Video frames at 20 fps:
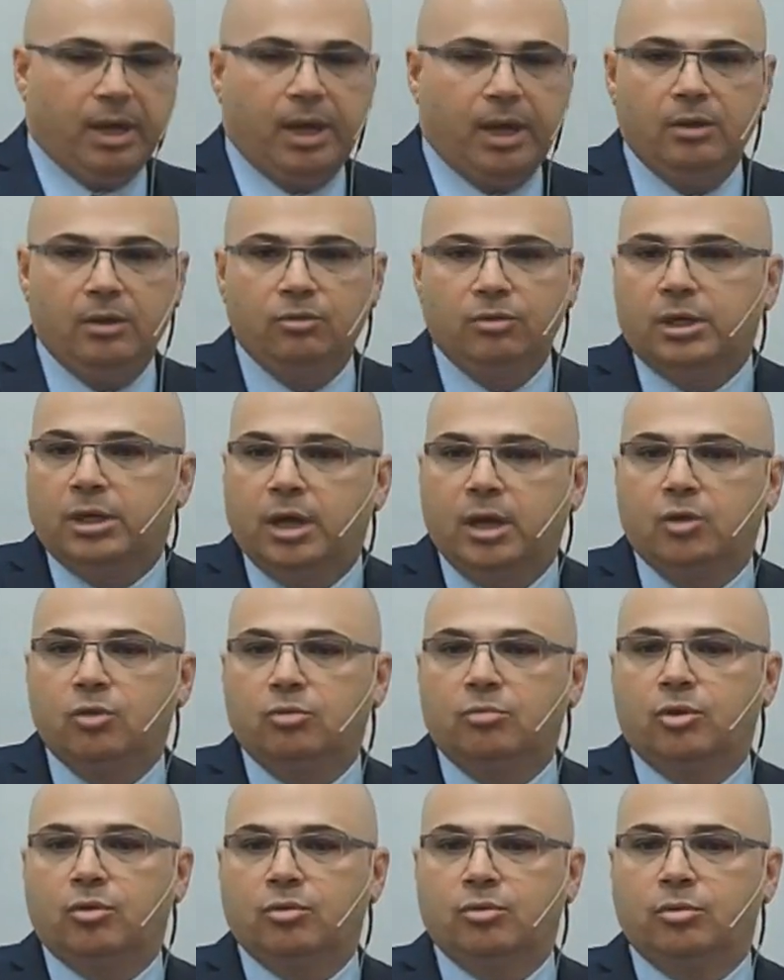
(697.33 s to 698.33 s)
or the other, or
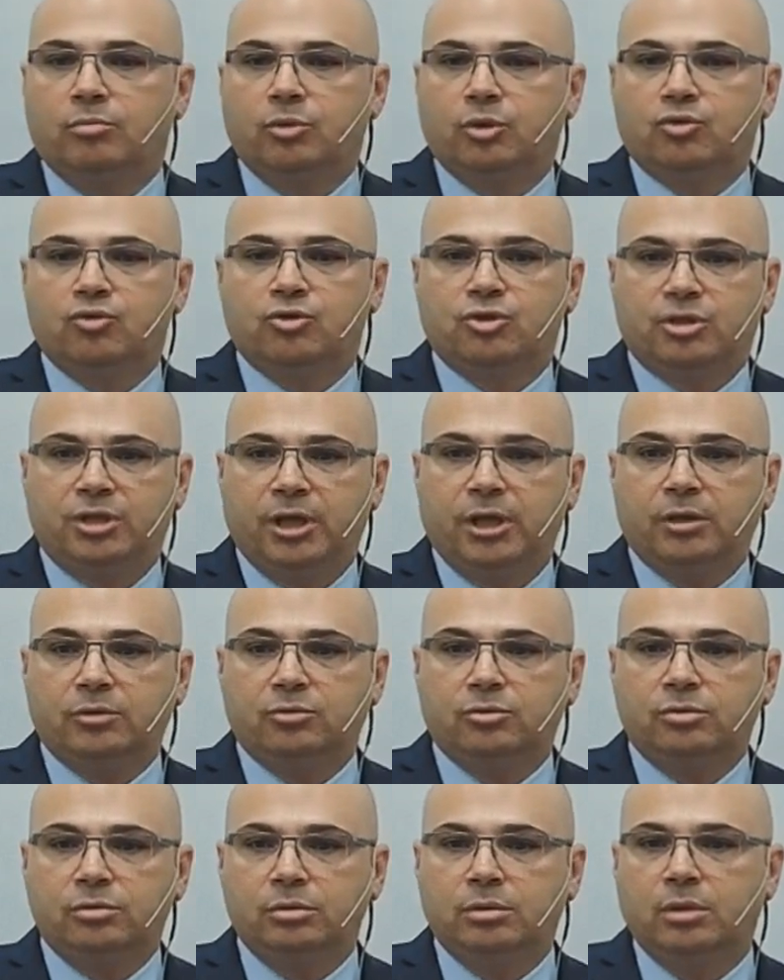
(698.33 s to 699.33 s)
I either work
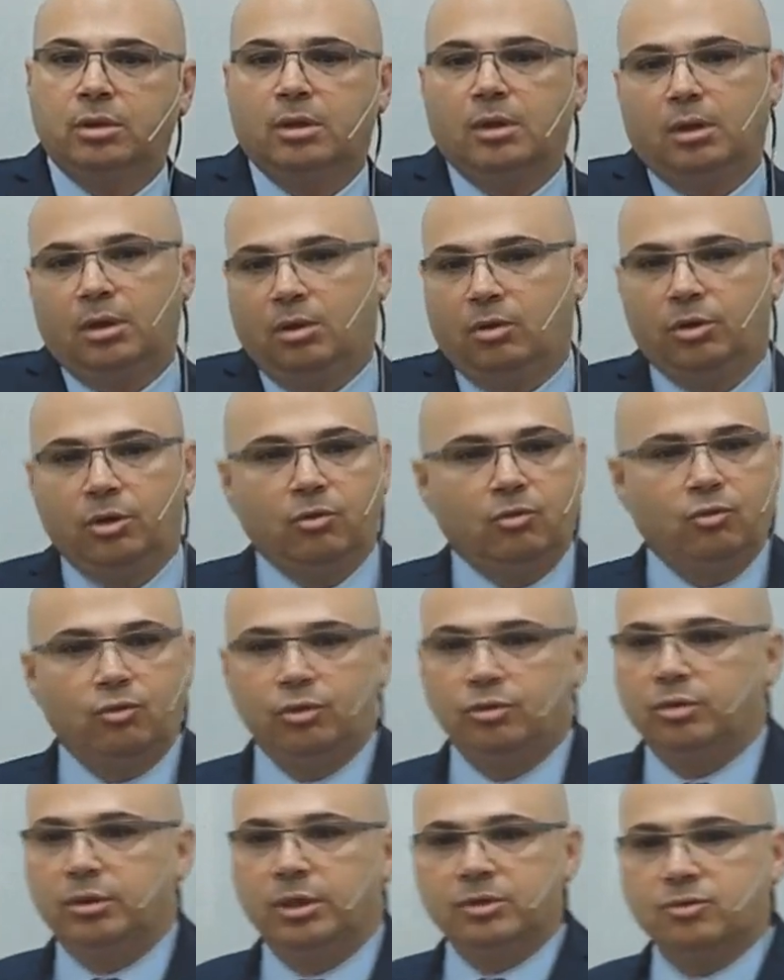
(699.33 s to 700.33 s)
or
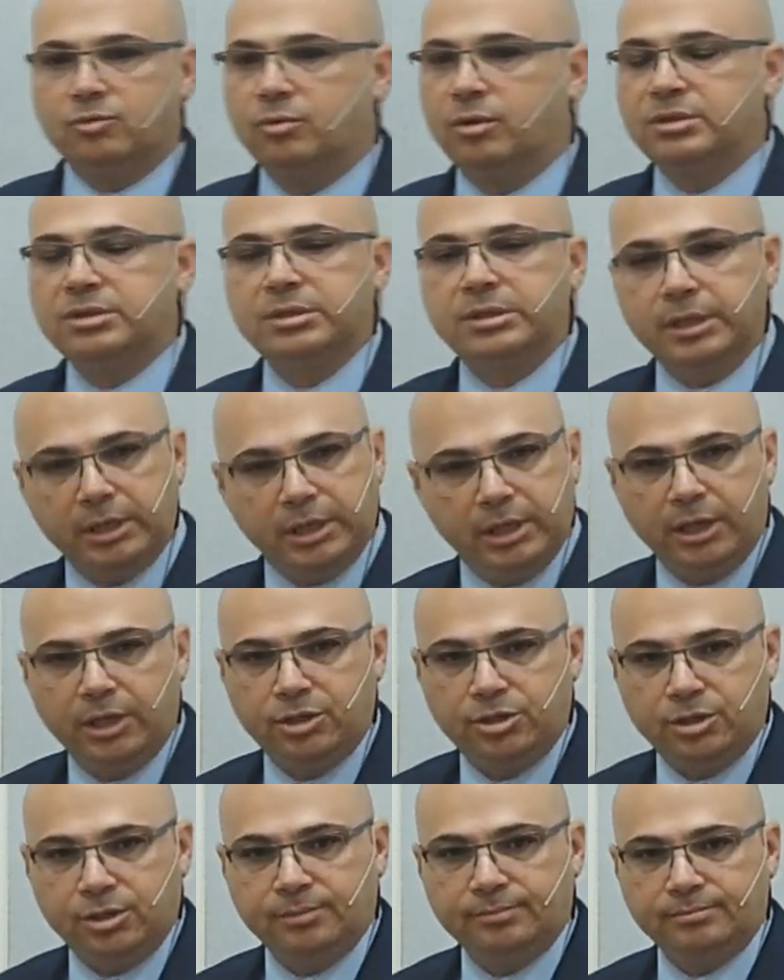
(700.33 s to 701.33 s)
earn my
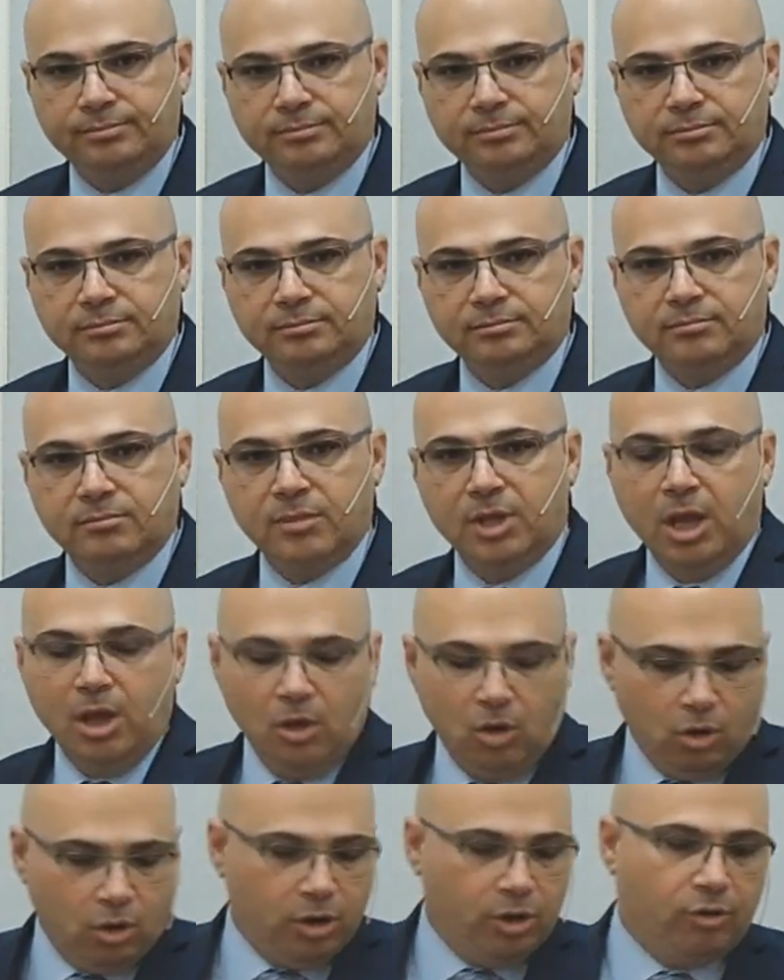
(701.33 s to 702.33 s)
livelihood, or,
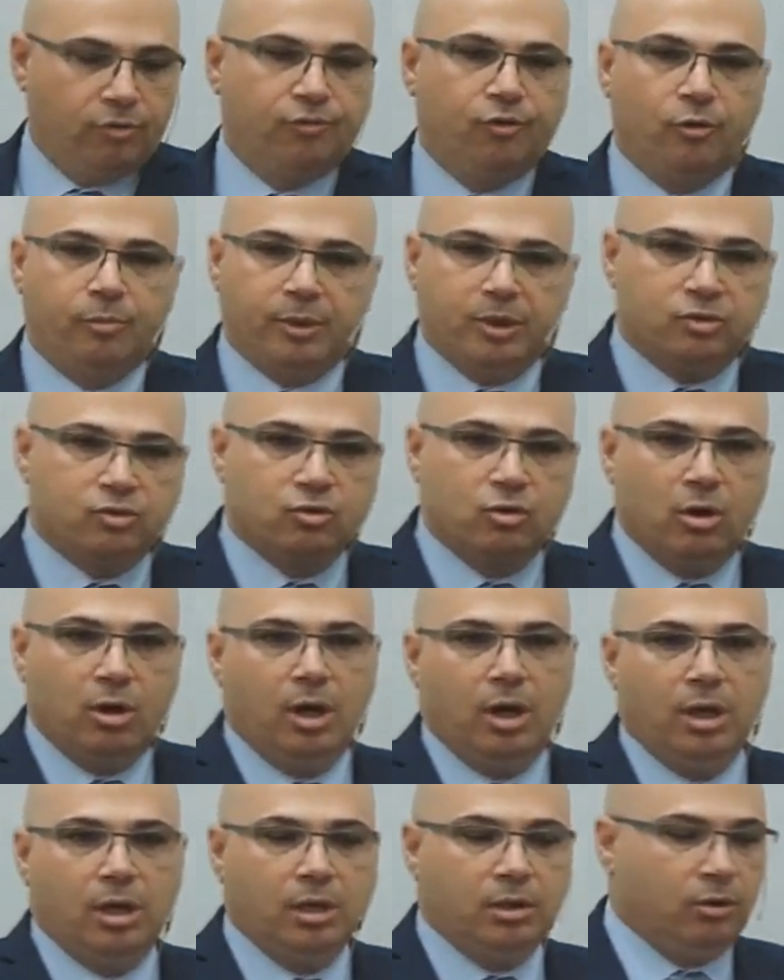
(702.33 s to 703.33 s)
or I take care of
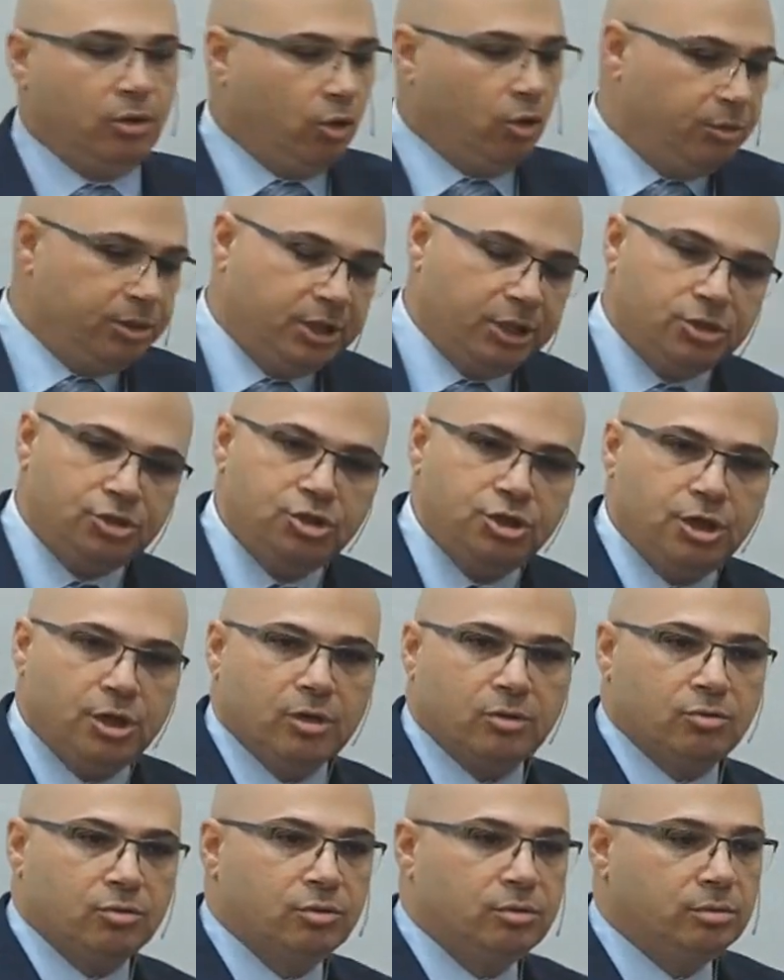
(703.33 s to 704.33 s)
the church, or
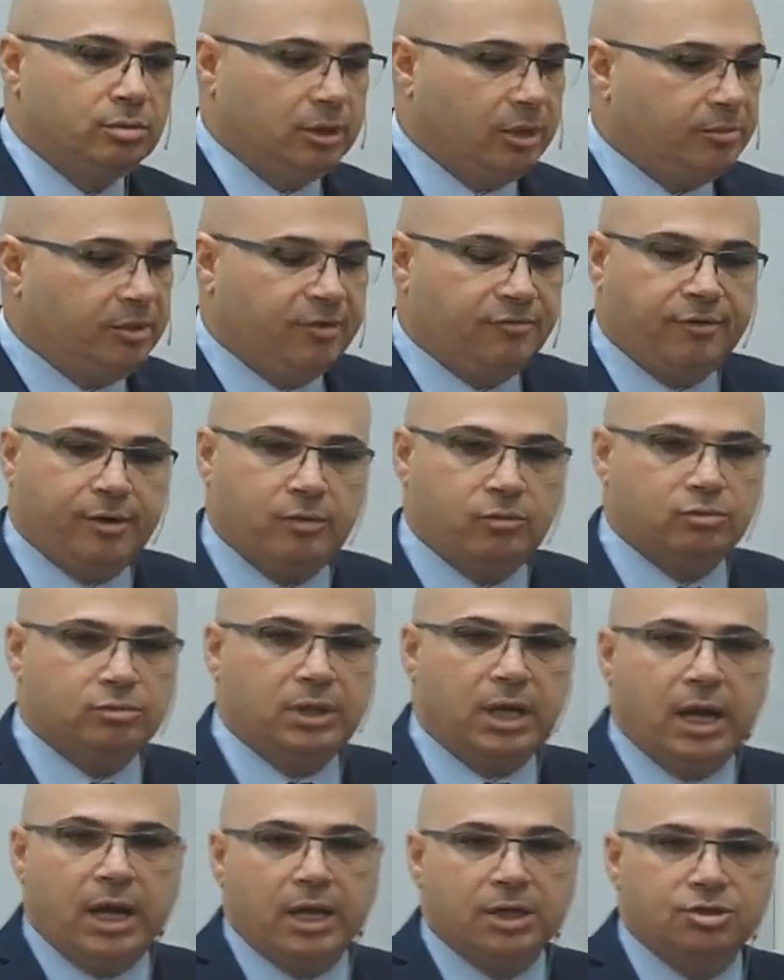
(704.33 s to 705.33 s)
I either go to
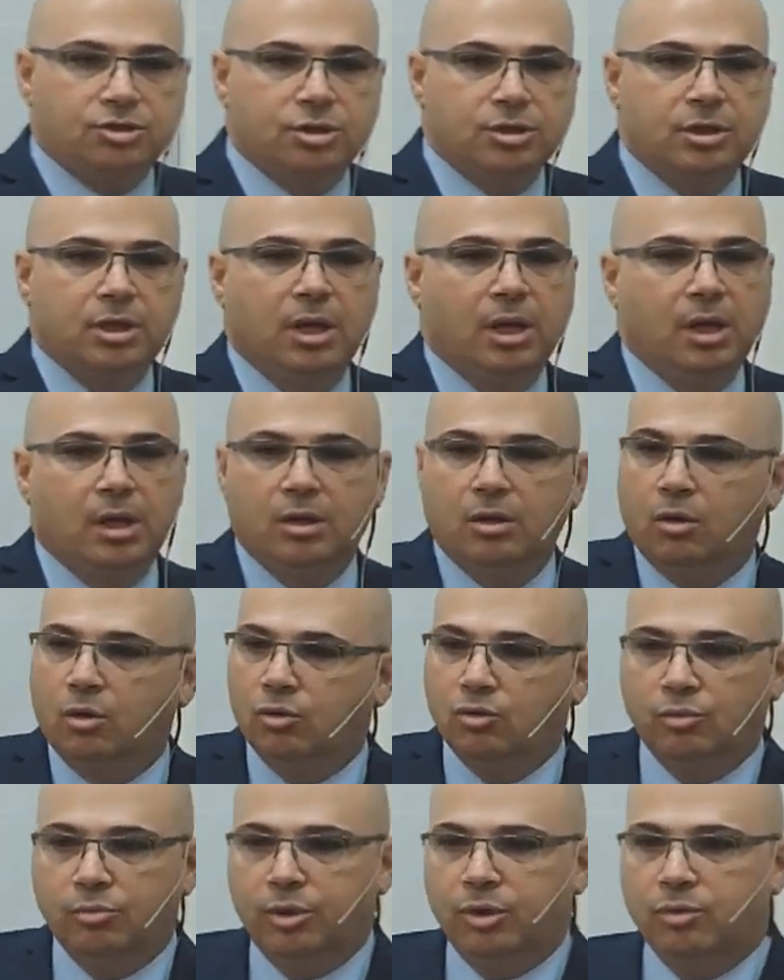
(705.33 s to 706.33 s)
school or dedicate
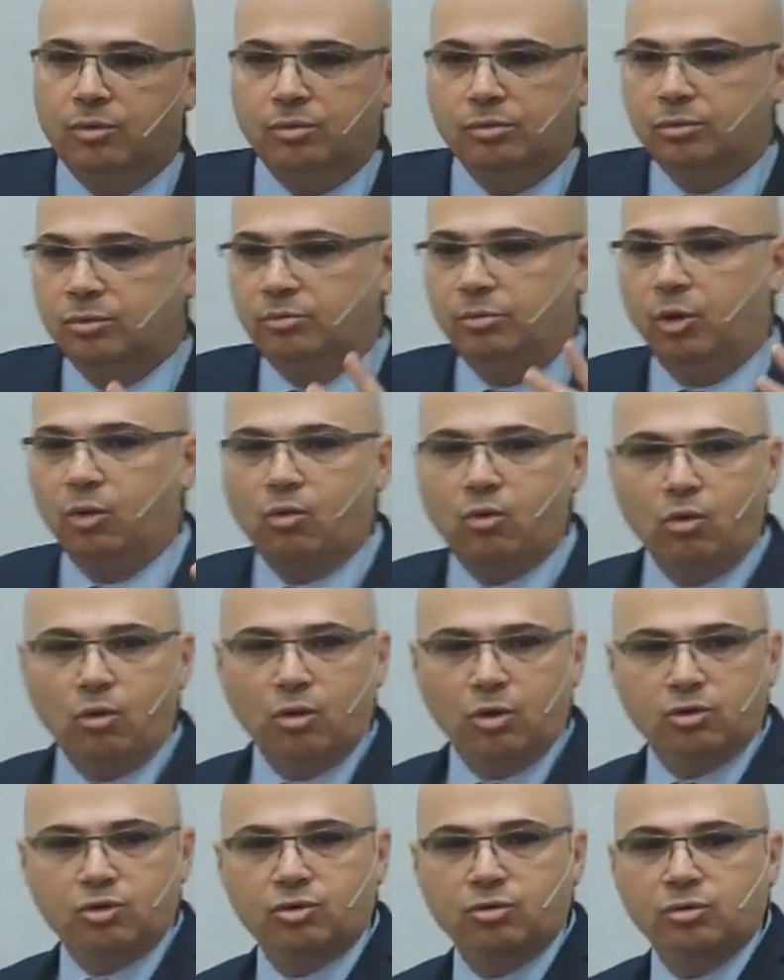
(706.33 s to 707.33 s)
to my college
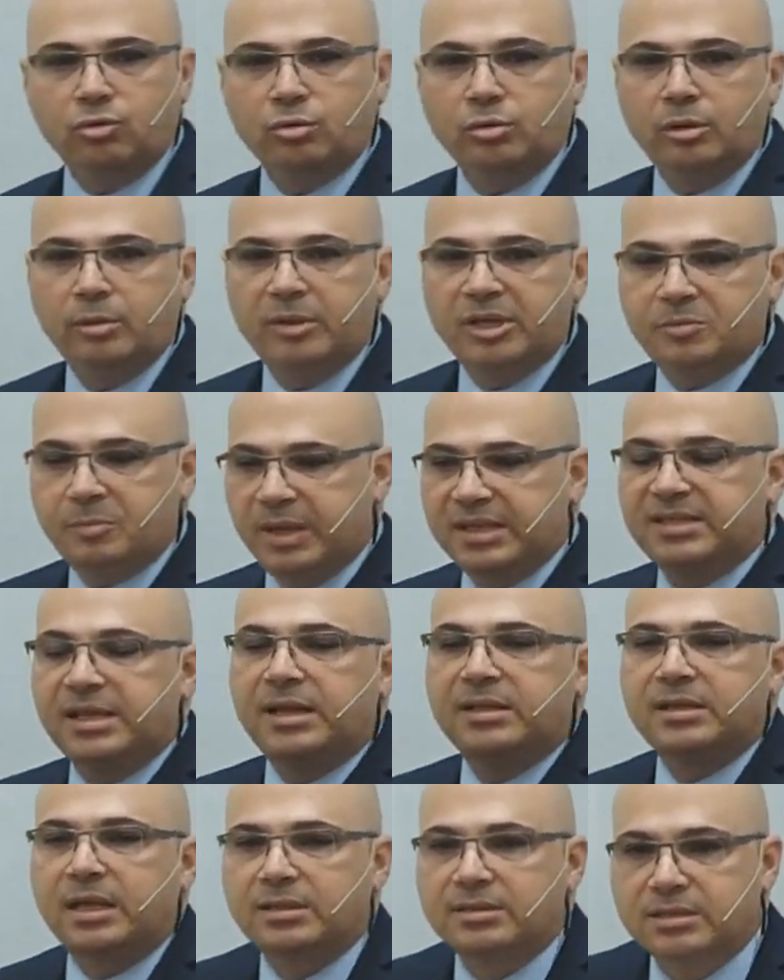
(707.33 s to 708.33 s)
or to my
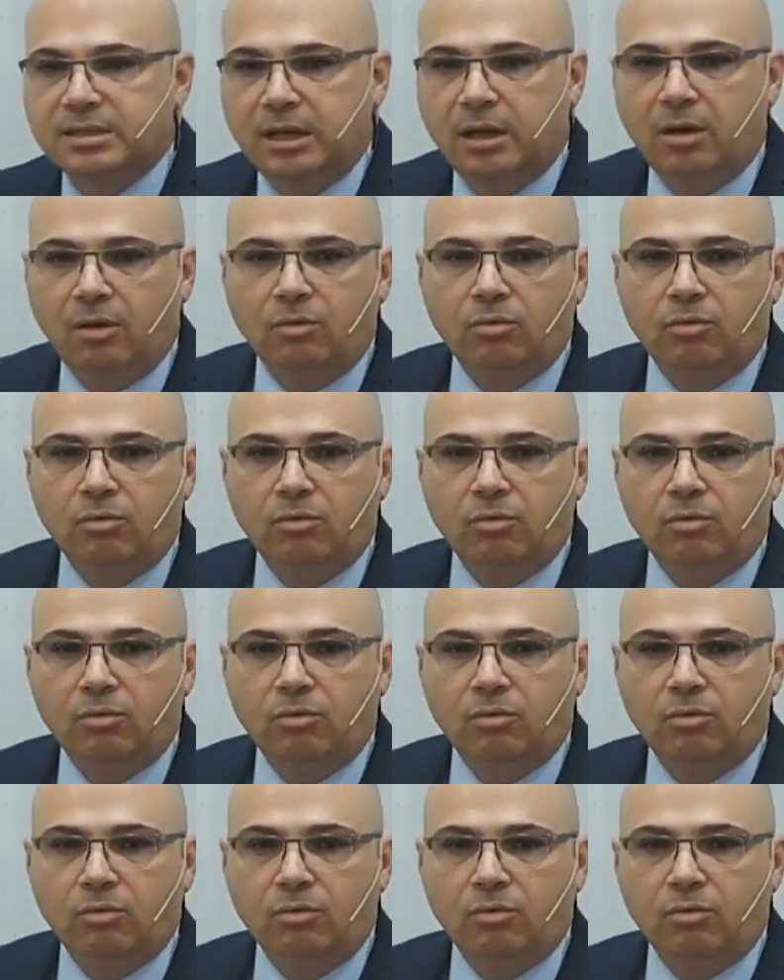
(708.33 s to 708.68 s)
course or my